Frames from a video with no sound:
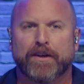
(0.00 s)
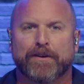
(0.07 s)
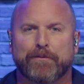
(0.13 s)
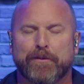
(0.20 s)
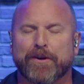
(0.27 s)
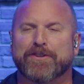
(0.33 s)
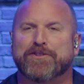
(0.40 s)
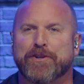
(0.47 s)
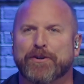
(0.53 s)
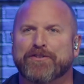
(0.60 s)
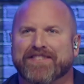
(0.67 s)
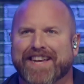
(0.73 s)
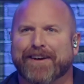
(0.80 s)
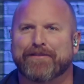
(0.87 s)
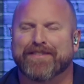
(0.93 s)
where
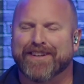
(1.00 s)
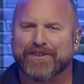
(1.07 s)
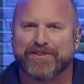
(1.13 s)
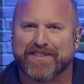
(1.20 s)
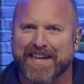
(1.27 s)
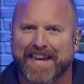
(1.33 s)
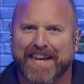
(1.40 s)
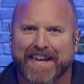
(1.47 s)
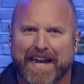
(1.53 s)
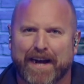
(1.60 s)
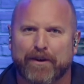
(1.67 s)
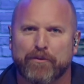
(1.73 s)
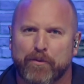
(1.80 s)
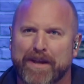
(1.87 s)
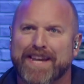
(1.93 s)
Joe's out there saying
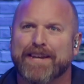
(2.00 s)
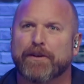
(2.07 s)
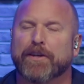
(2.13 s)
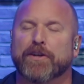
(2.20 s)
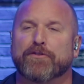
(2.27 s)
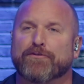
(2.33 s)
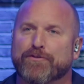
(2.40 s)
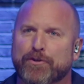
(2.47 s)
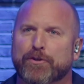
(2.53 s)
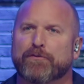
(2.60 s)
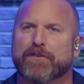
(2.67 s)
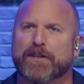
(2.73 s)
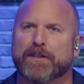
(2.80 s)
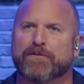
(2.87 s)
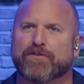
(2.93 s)
how we
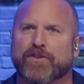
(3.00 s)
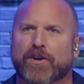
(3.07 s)
conservatives